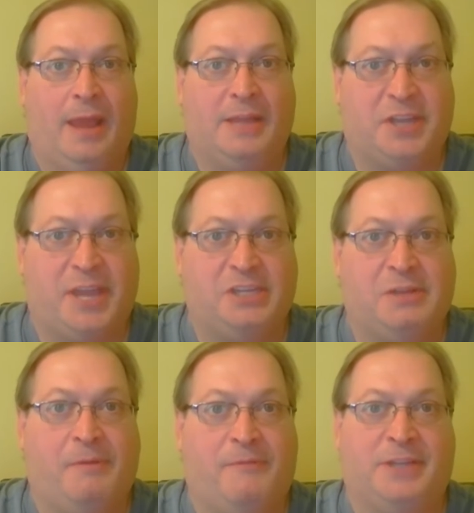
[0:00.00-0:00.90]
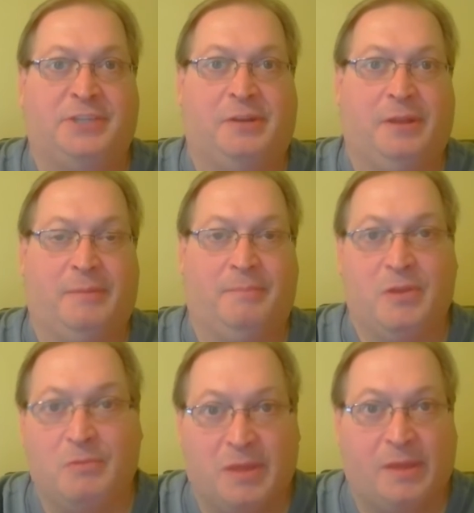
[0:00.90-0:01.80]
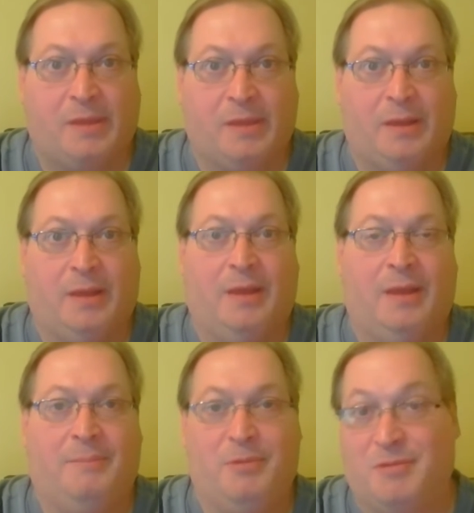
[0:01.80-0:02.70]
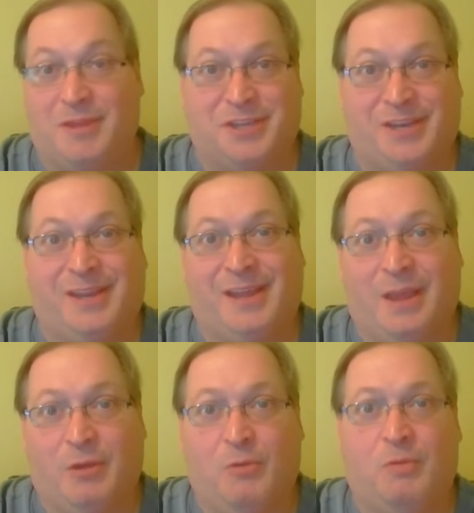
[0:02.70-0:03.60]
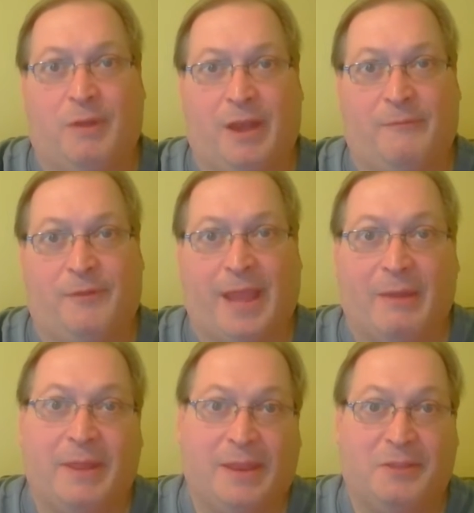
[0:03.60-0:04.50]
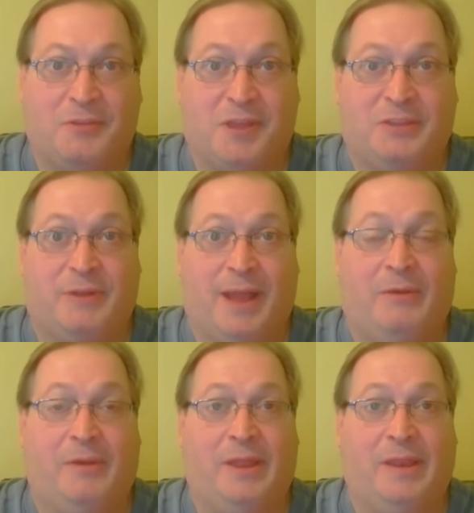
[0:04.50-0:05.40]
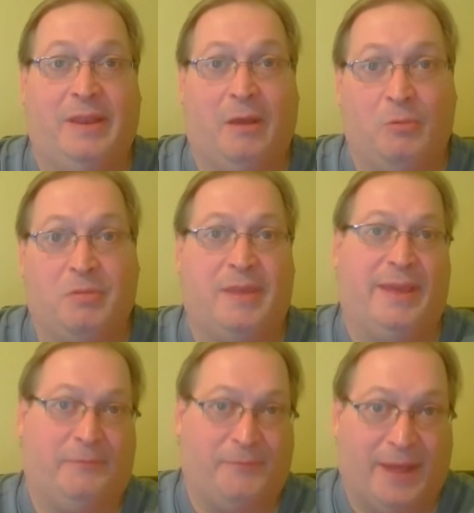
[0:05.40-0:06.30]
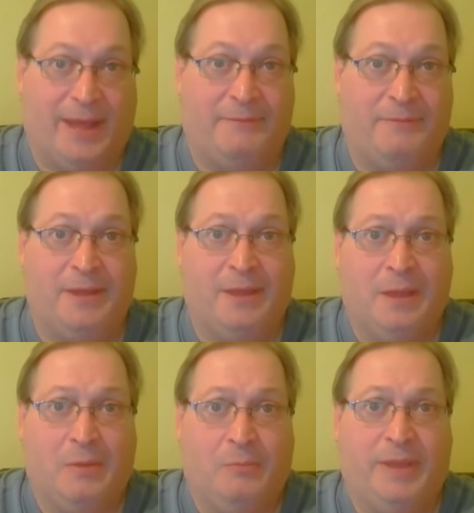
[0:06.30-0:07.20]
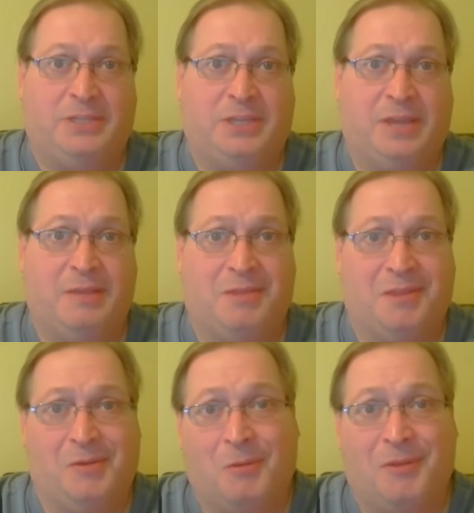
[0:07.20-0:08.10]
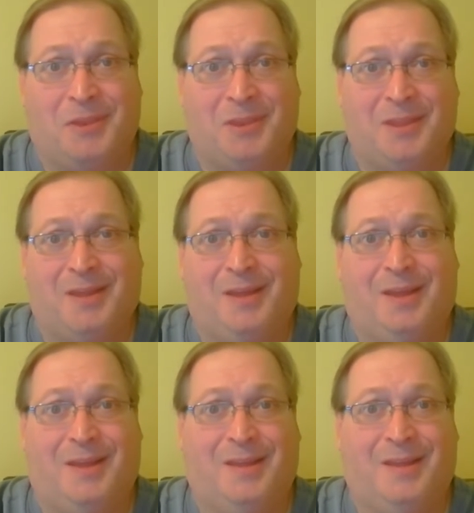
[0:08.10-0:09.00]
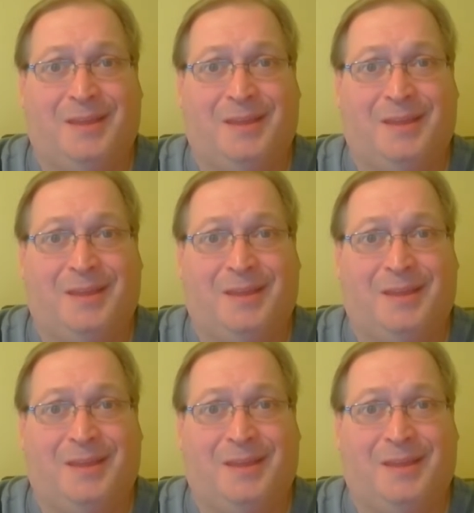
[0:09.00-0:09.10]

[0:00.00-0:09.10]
education professional, and music uh, a musician who's running for county legislature out in OCL 5, which is the north uh,